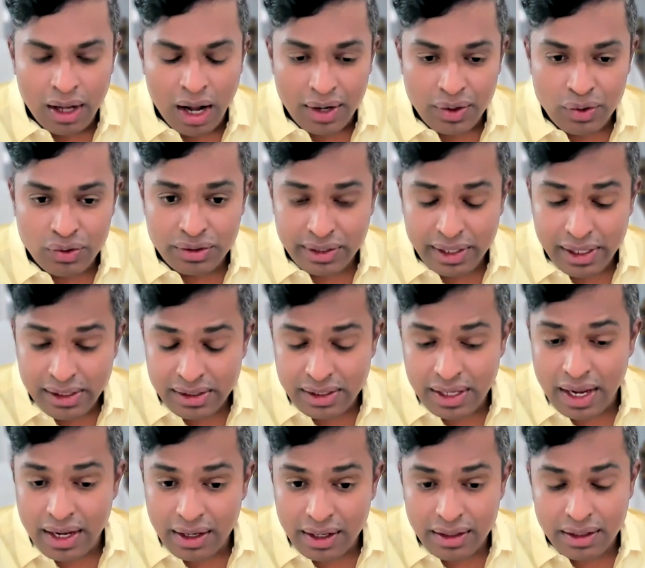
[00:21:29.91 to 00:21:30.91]
you still
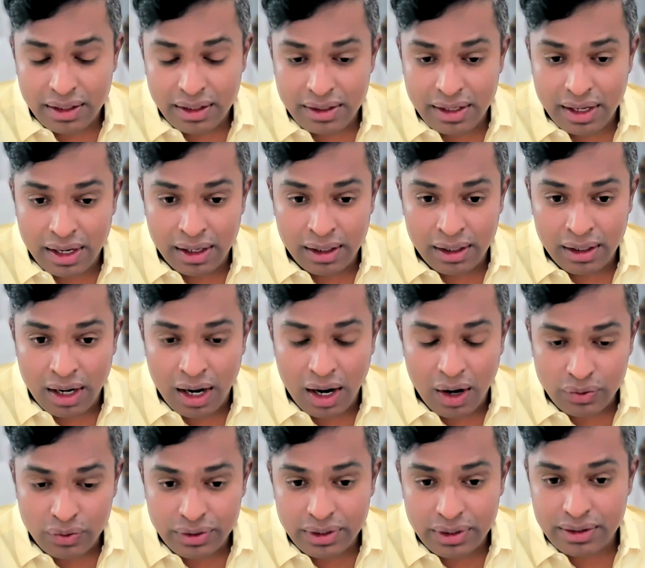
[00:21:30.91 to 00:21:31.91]
staying in that
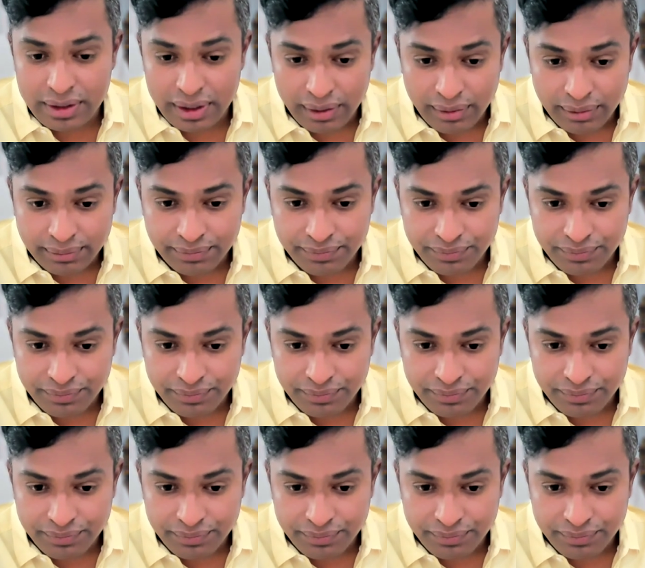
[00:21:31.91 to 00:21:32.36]
house itself?